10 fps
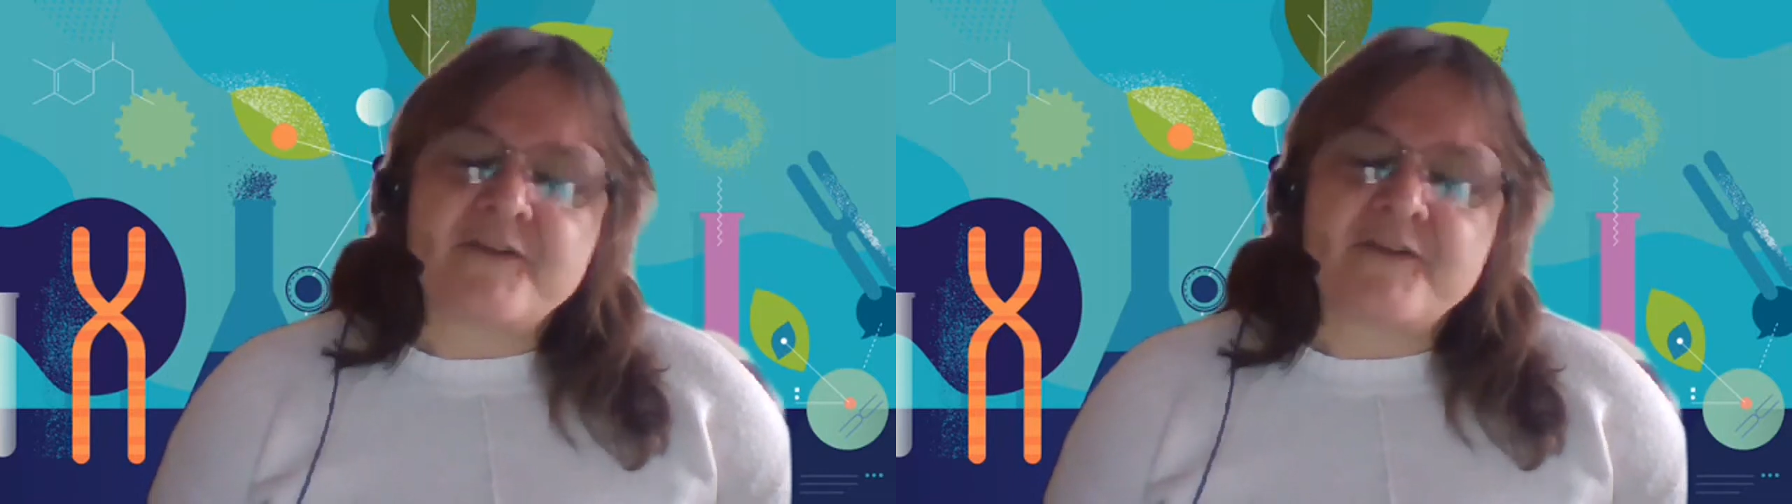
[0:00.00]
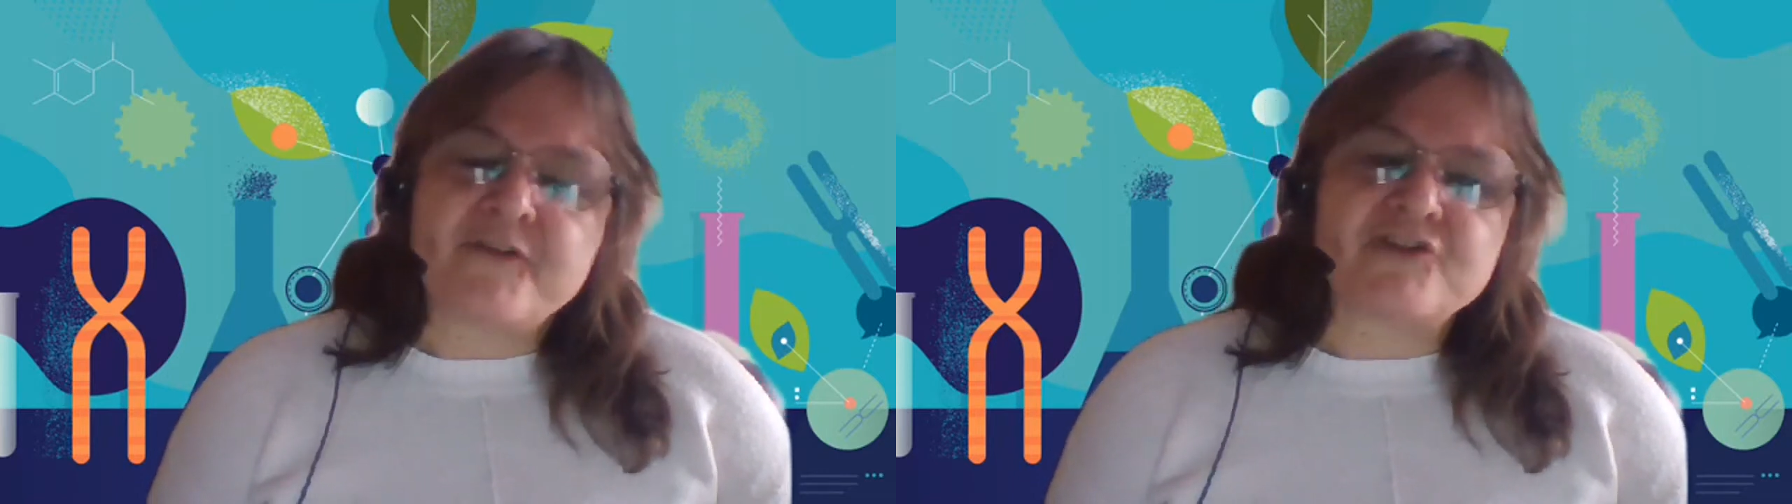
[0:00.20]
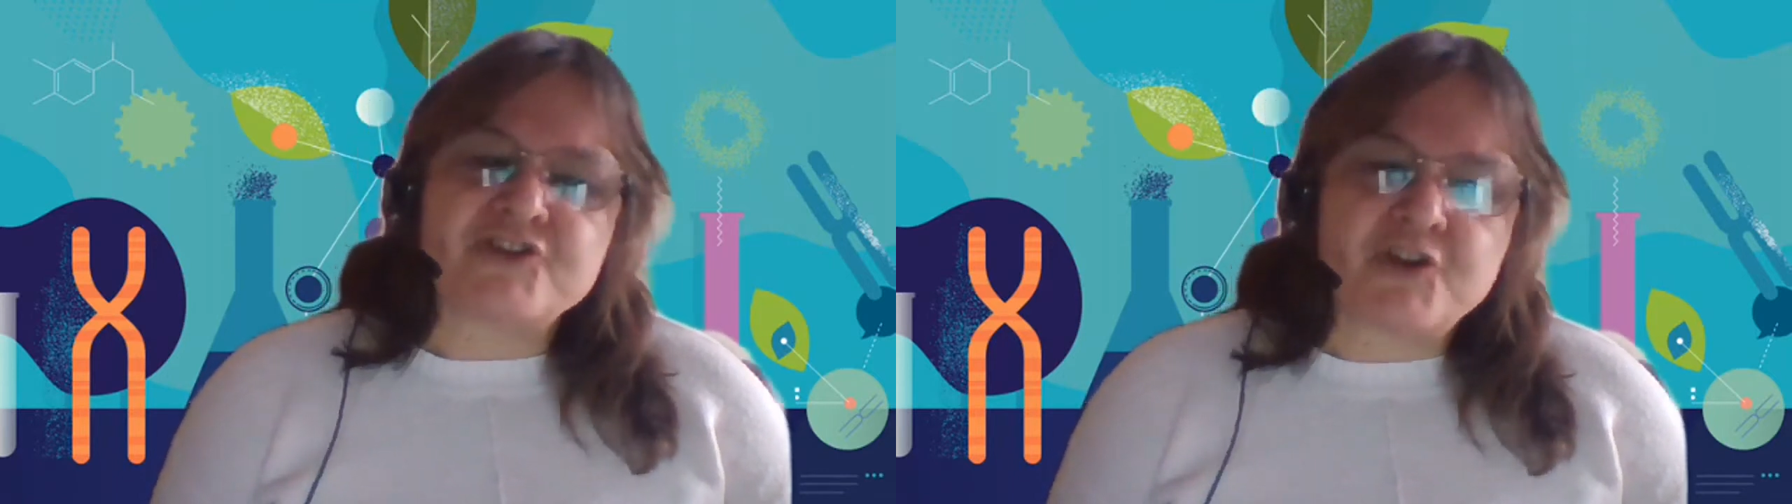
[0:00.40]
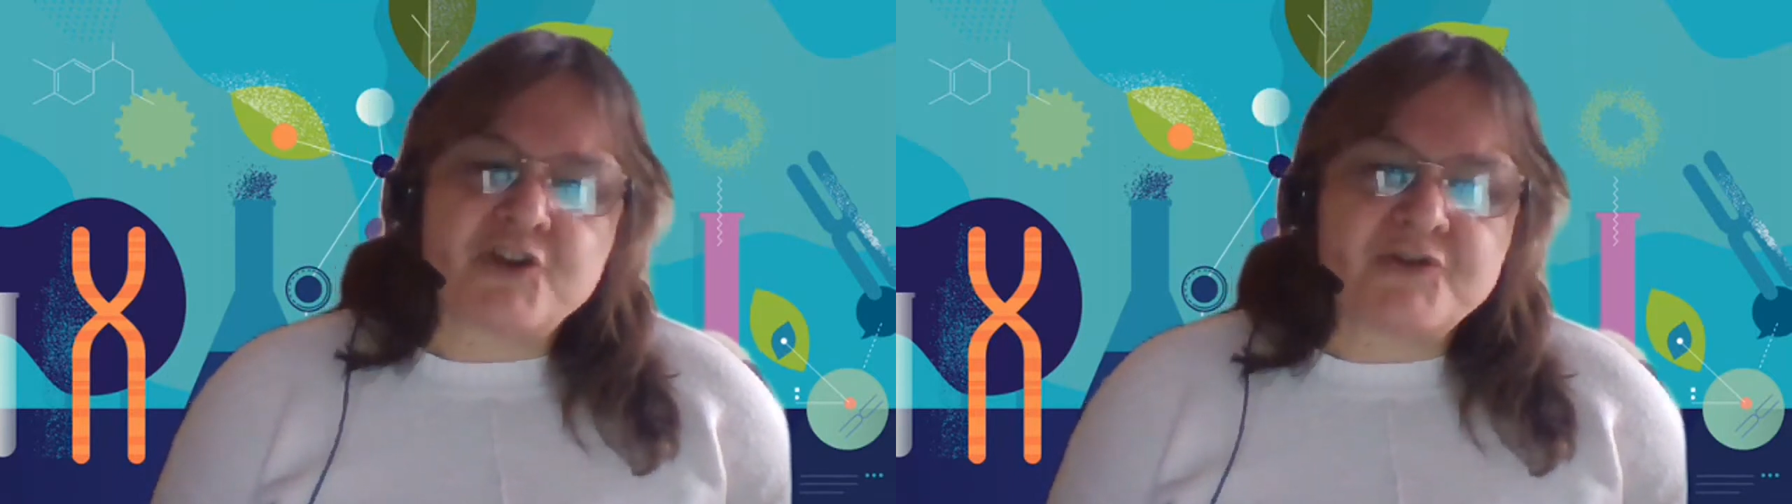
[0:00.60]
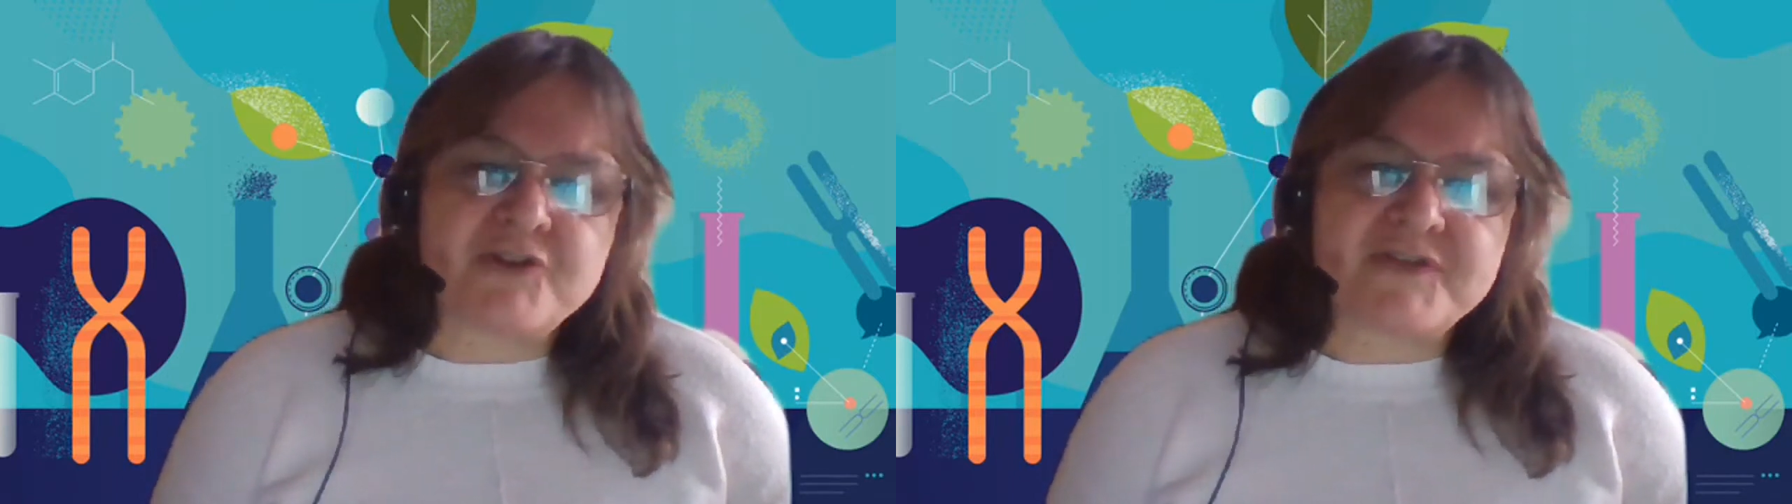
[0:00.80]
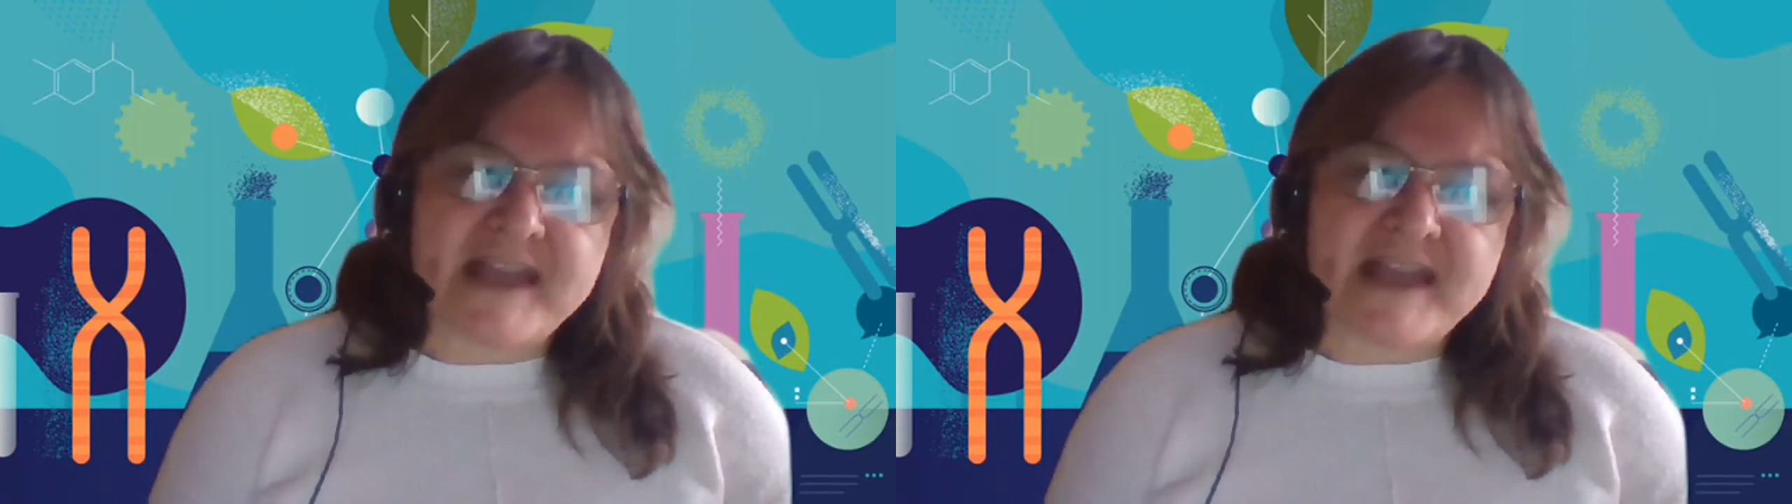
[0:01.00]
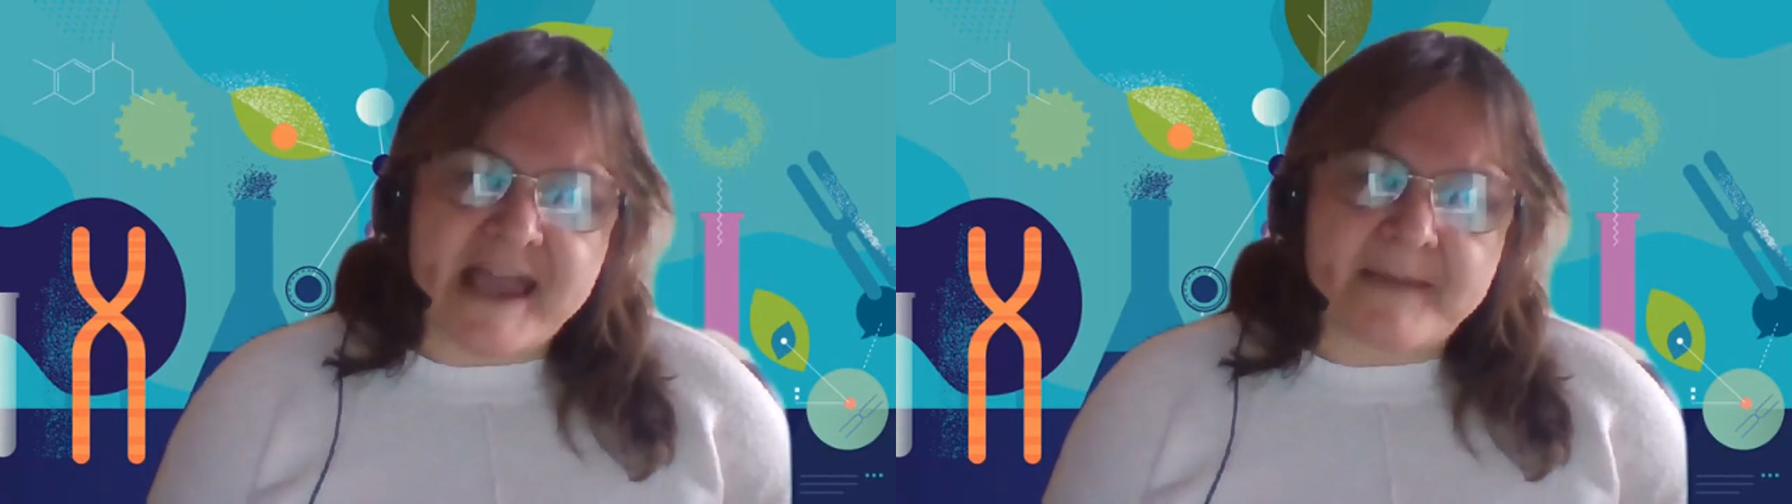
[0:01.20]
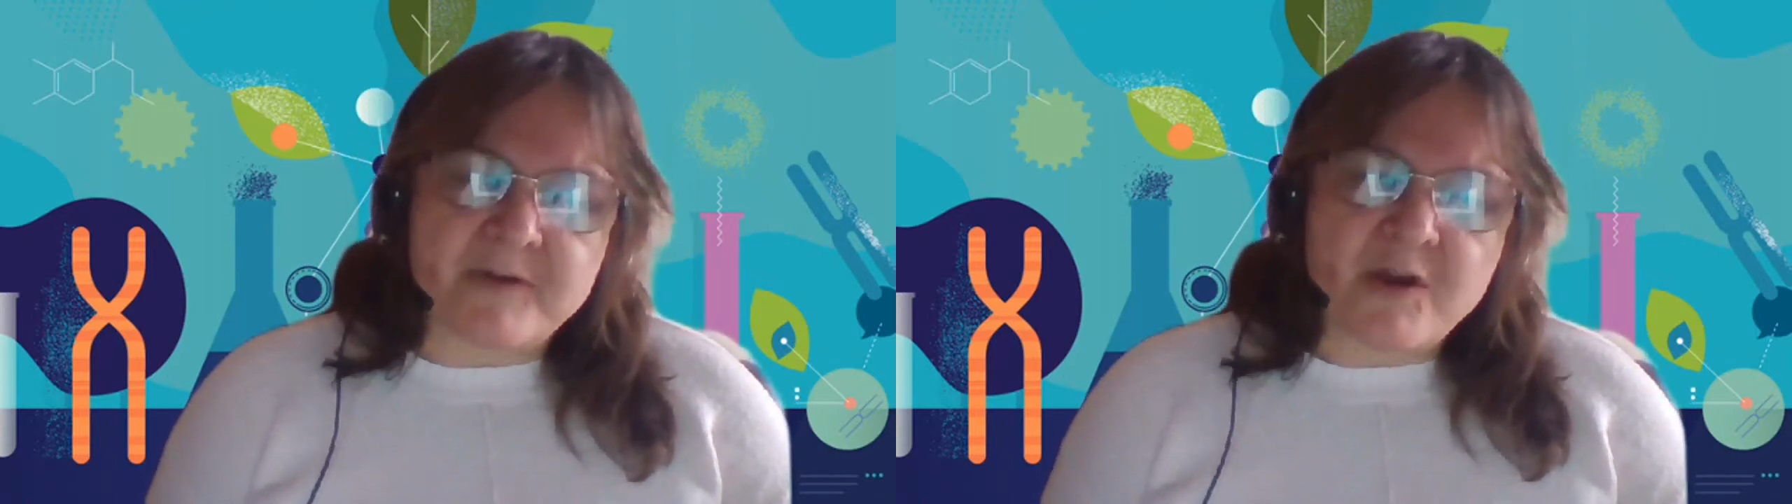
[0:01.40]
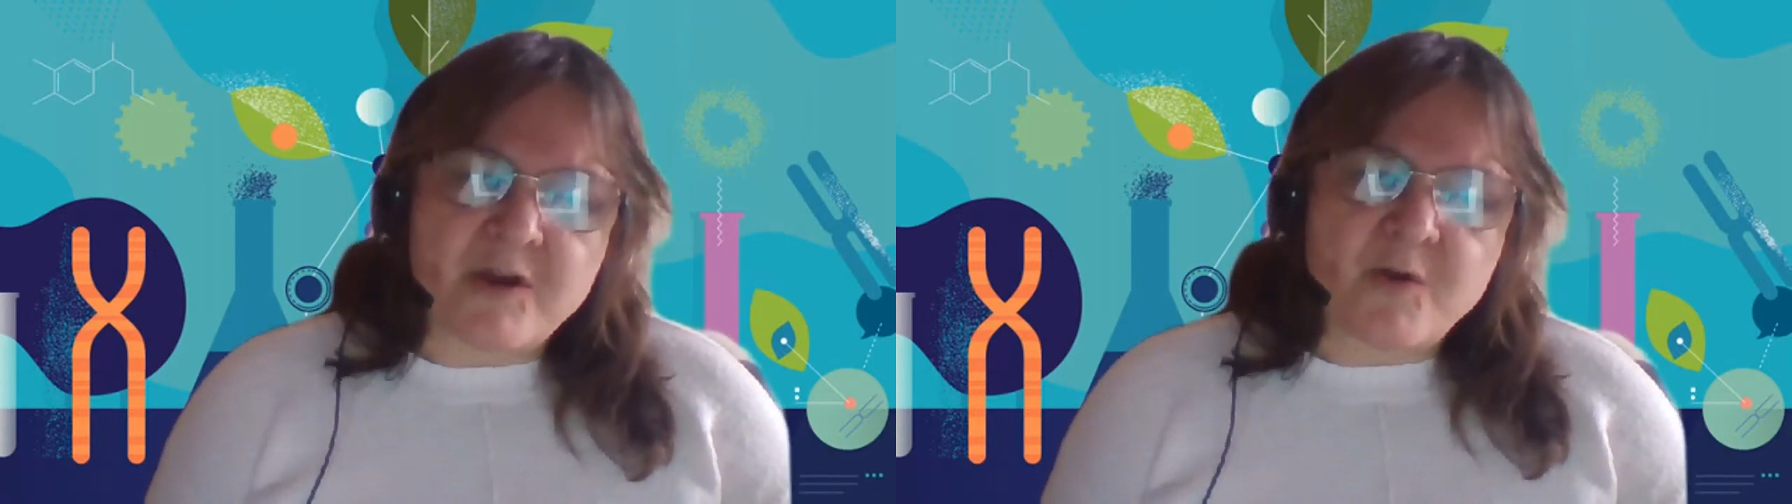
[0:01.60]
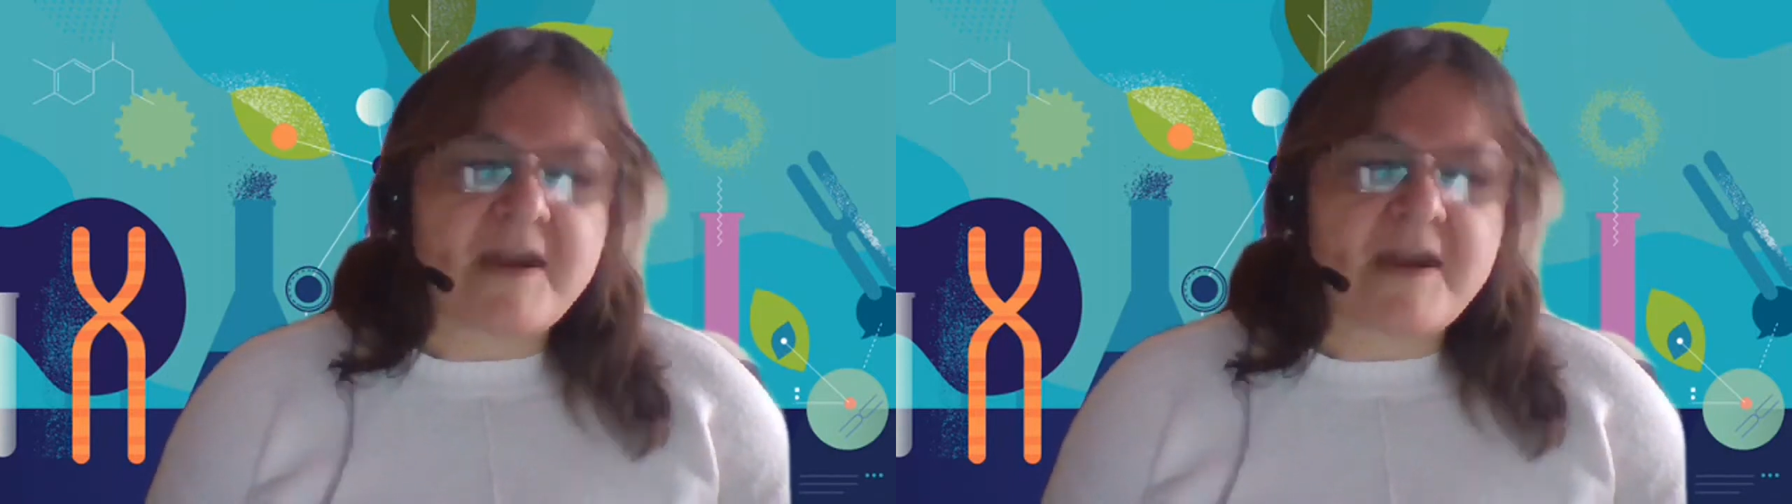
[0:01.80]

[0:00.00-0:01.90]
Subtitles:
Now, if you're a student of STEM,